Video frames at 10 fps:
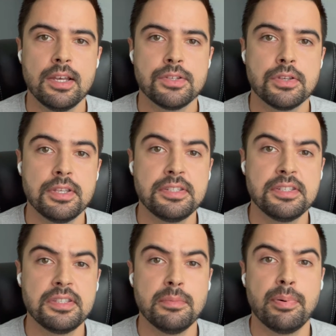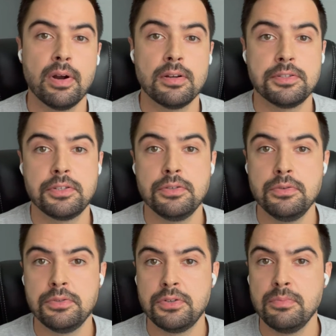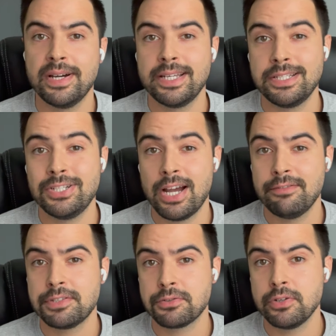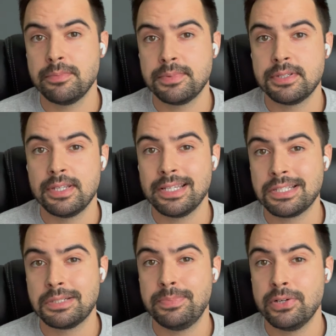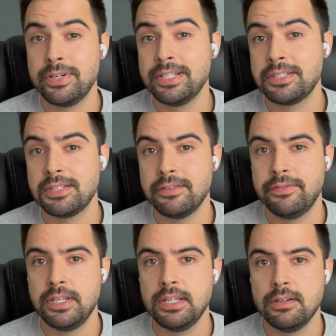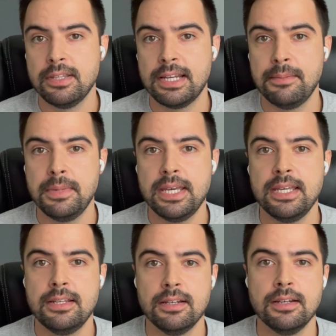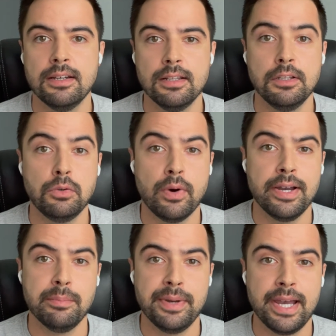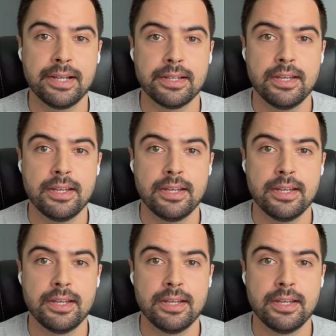So this is the part 2 to my JavaScript experience video that I made a little while back.